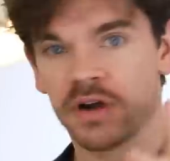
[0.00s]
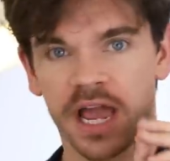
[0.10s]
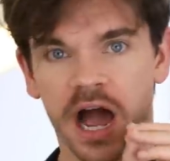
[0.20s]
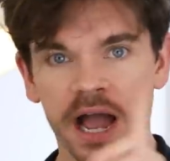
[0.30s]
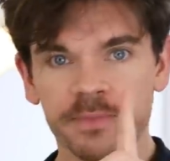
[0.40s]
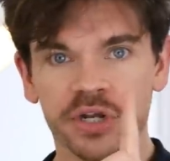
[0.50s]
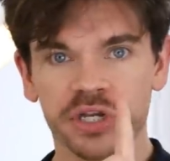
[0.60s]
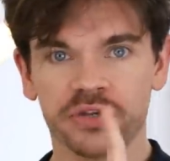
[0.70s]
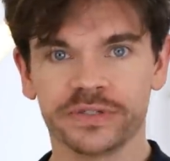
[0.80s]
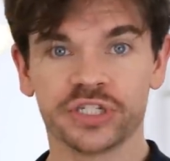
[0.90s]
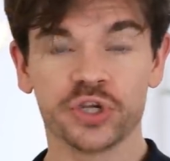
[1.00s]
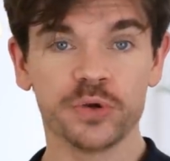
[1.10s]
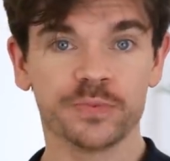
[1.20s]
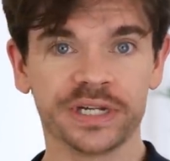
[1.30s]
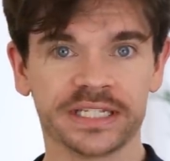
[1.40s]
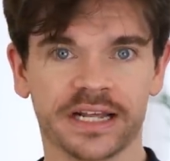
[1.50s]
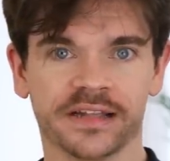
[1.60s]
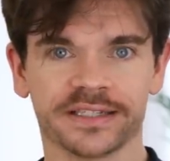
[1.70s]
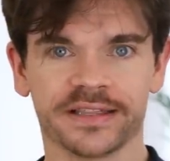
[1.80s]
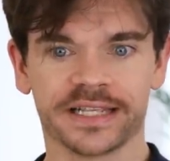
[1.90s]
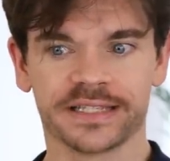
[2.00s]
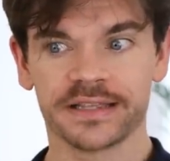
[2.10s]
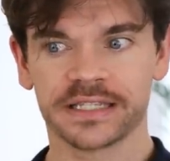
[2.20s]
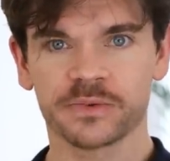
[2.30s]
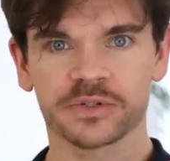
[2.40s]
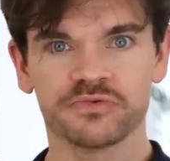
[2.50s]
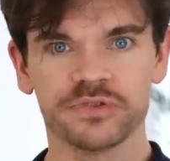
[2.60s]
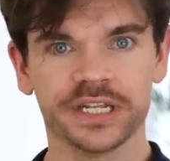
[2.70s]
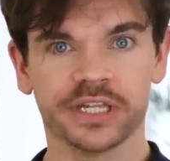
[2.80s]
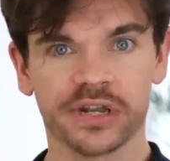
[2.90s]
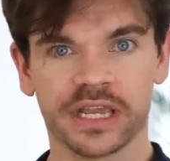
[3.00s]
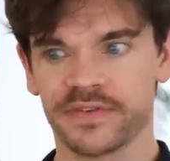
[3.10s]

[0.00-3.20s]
Right, I'm gonna use two pre-stylers in this, and this is what's really gonna